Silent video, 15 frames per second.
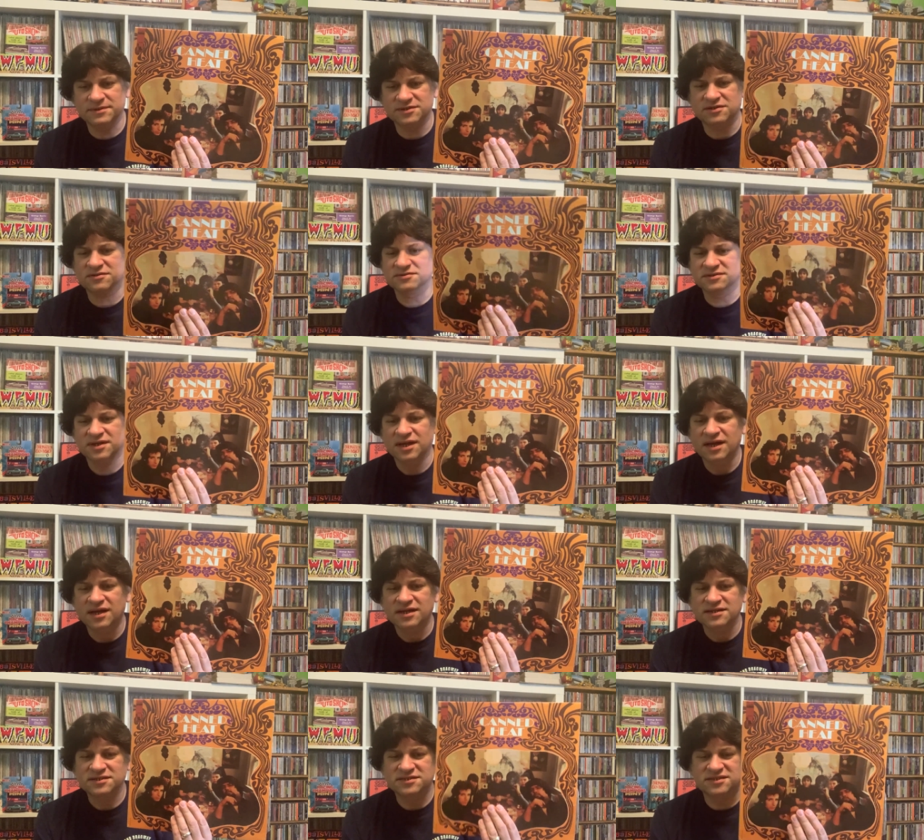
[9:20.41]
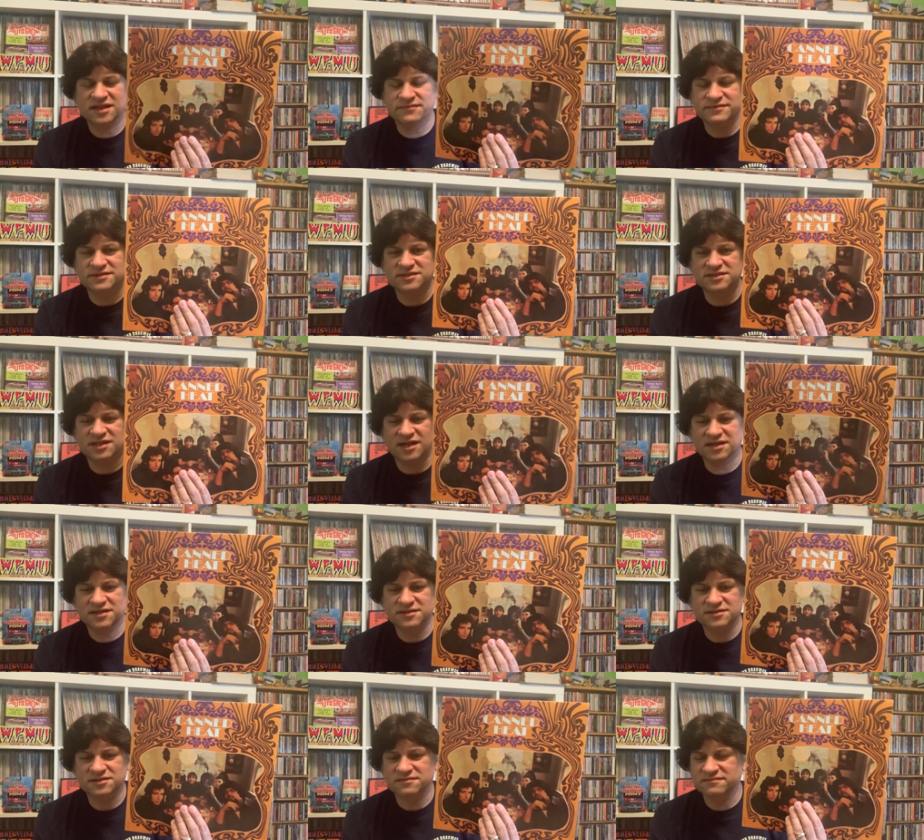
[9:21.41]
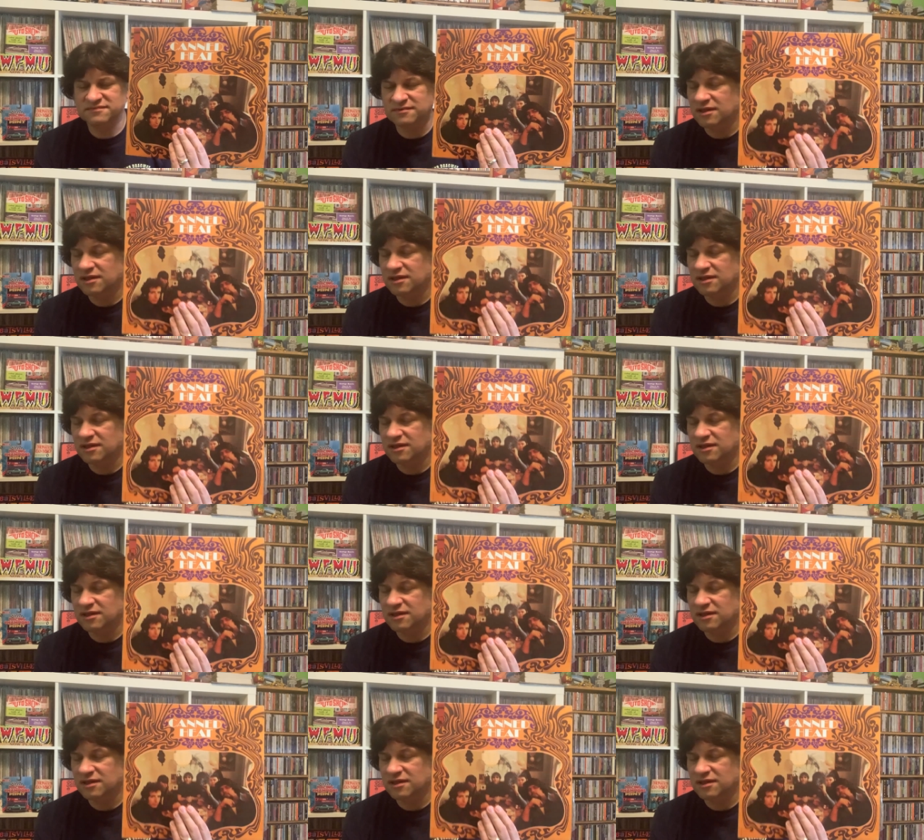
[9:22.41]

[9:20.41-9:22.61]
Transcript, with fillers: It's called Seven Seconds of